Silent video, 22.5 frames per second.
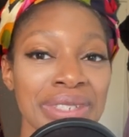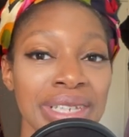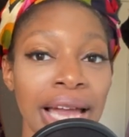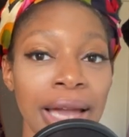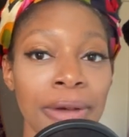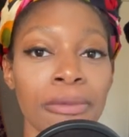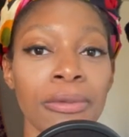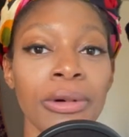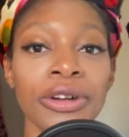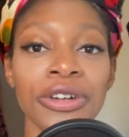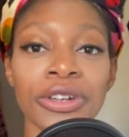
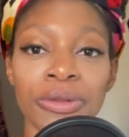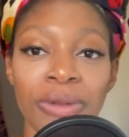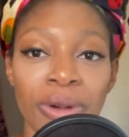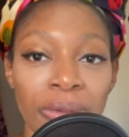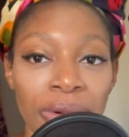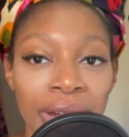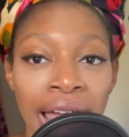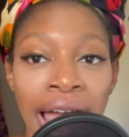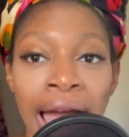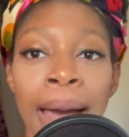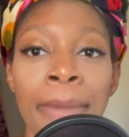I wonder
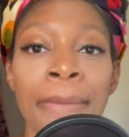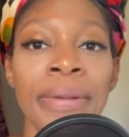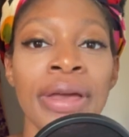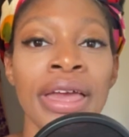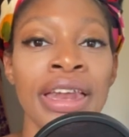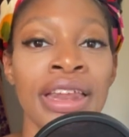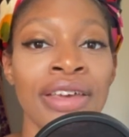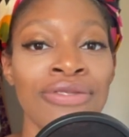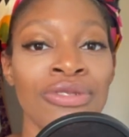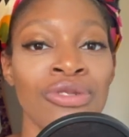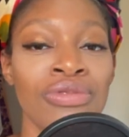what would
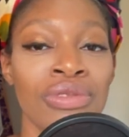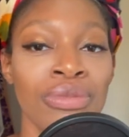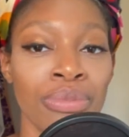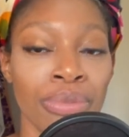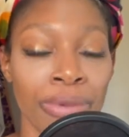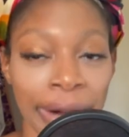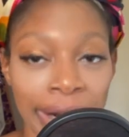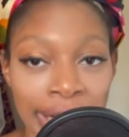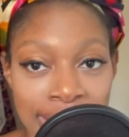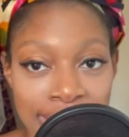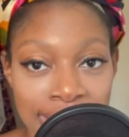happen if you
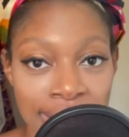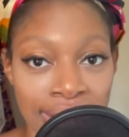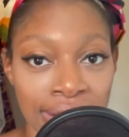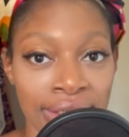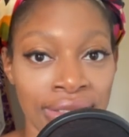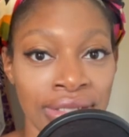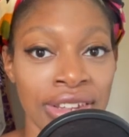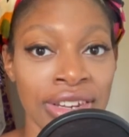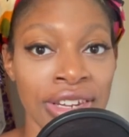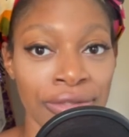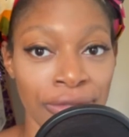embraced
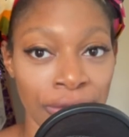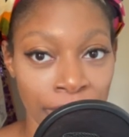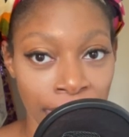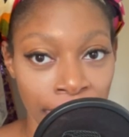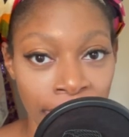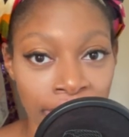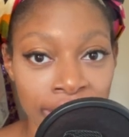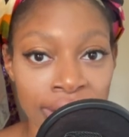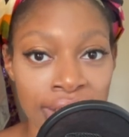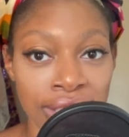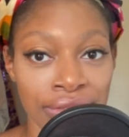the different
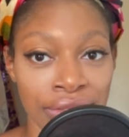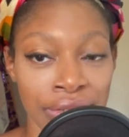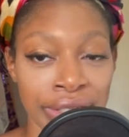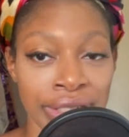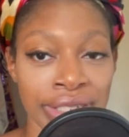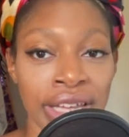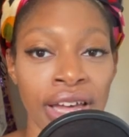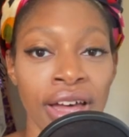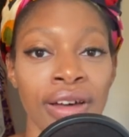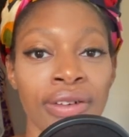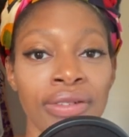parts of
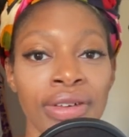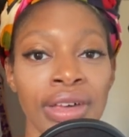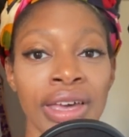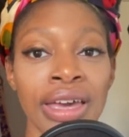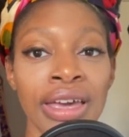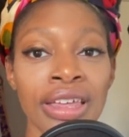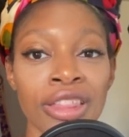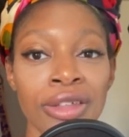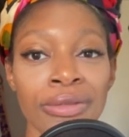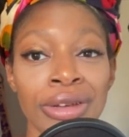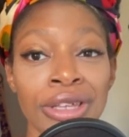yourself
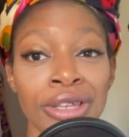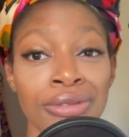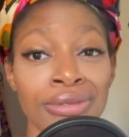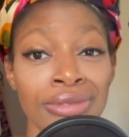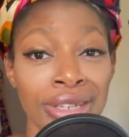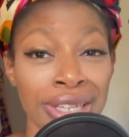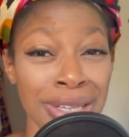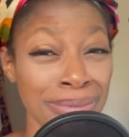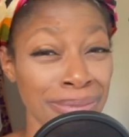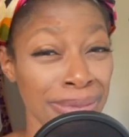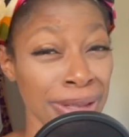the way
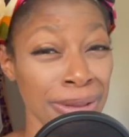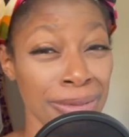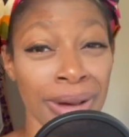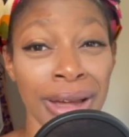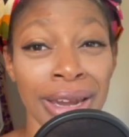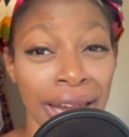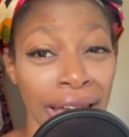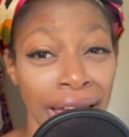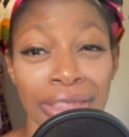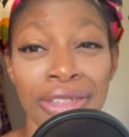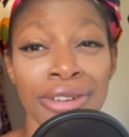you deeply
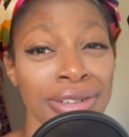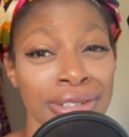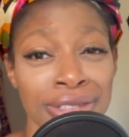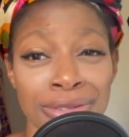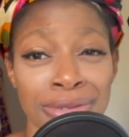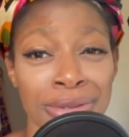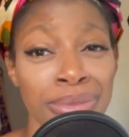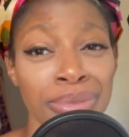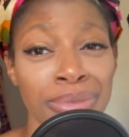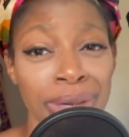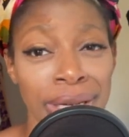want
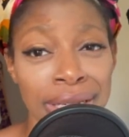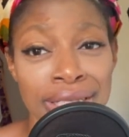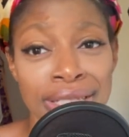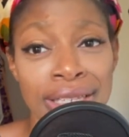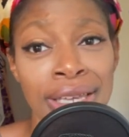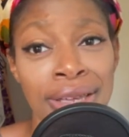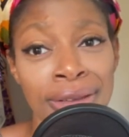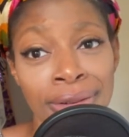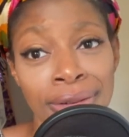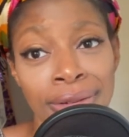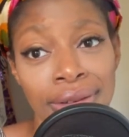others to
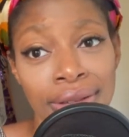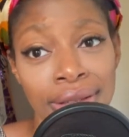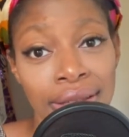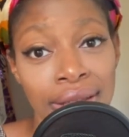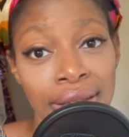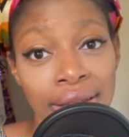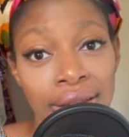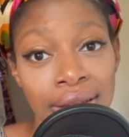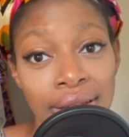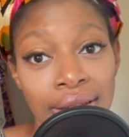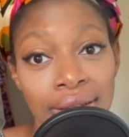embrace you.
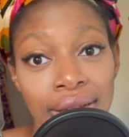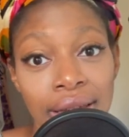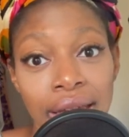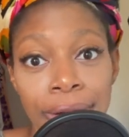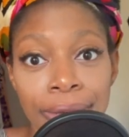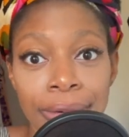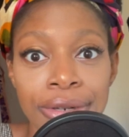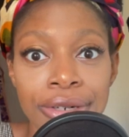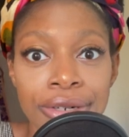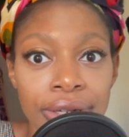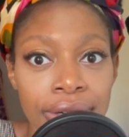
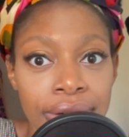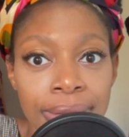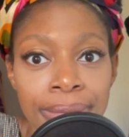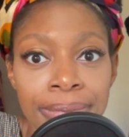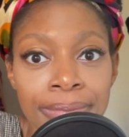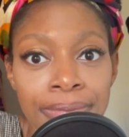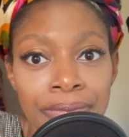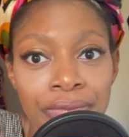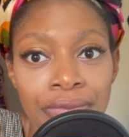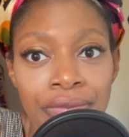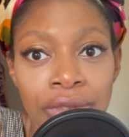I wonder
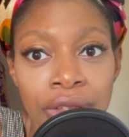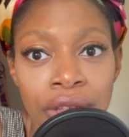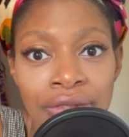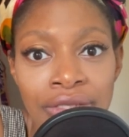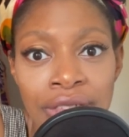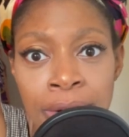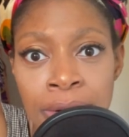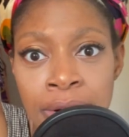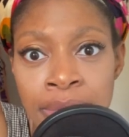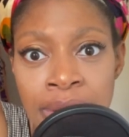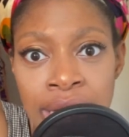
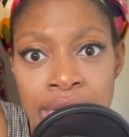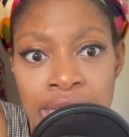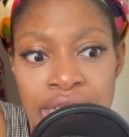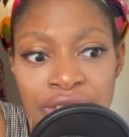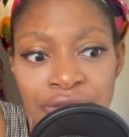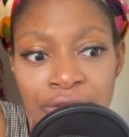if that would make a